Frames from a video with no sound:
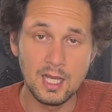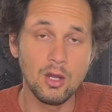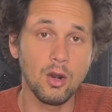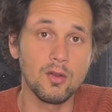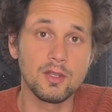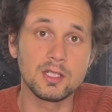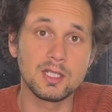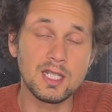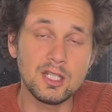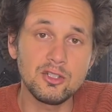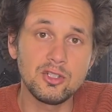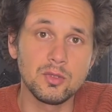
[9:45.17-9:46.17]
or this
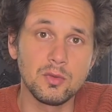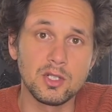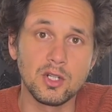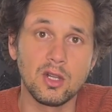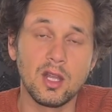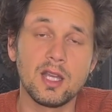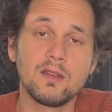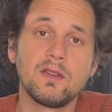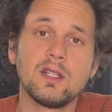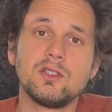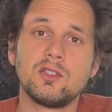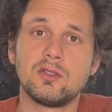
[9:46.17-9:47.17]
issue in your life
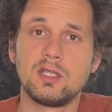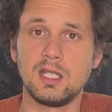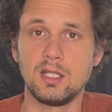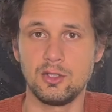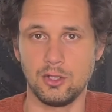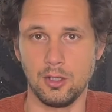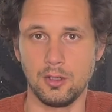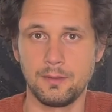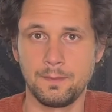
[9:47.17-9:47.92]
is your teacher.